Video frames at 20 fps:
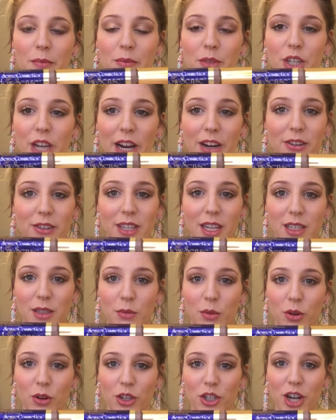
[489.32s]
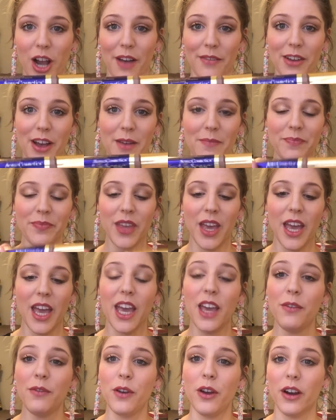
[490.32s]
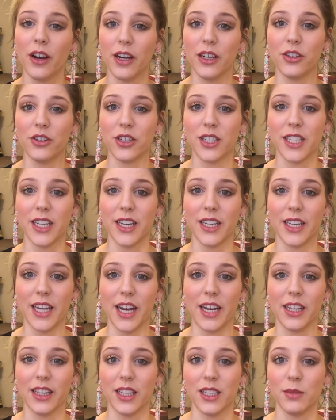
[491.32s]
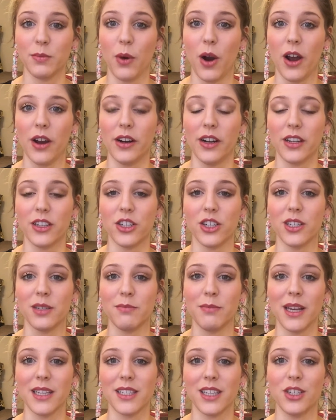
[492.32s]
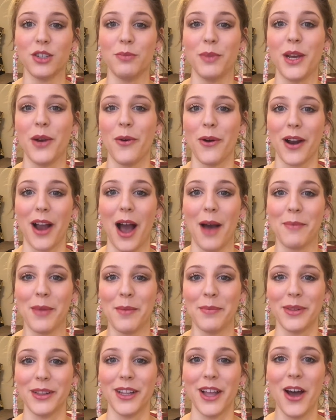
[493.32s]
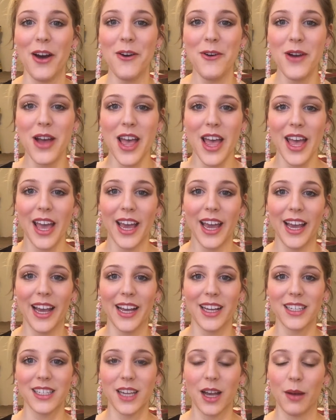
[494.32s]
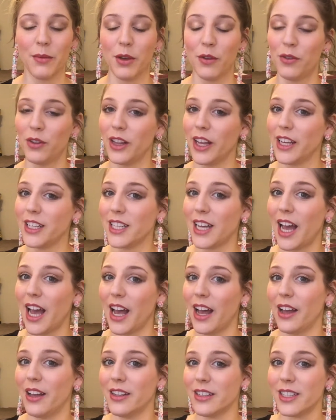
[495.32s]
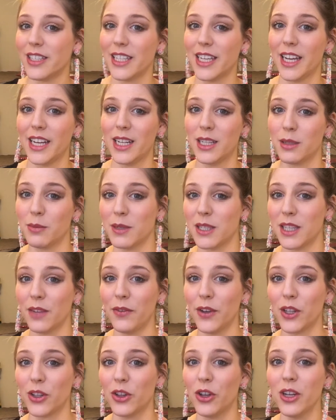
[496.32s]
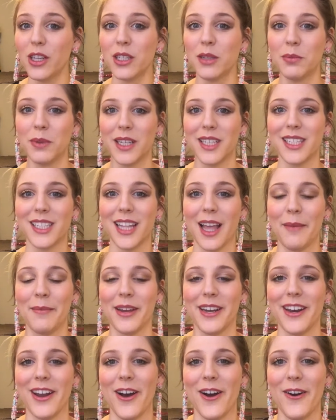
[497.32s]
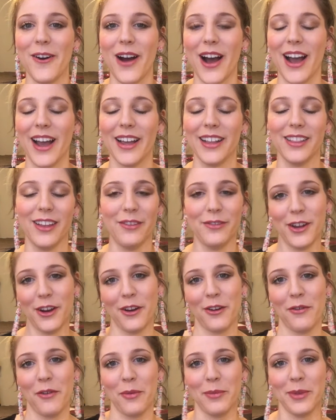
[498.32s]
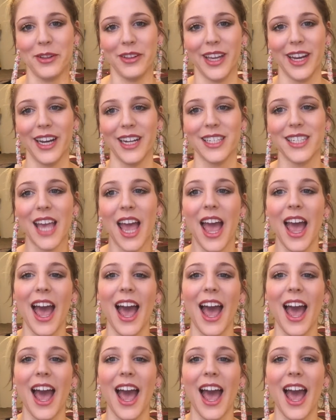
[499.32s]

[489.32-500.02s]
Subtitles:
Shadowsense Mocha Java. If you are interested in getting this product, just message me or comment below. And if you'd like to see any specific looks, please let me know. I love hearing from you, ladies.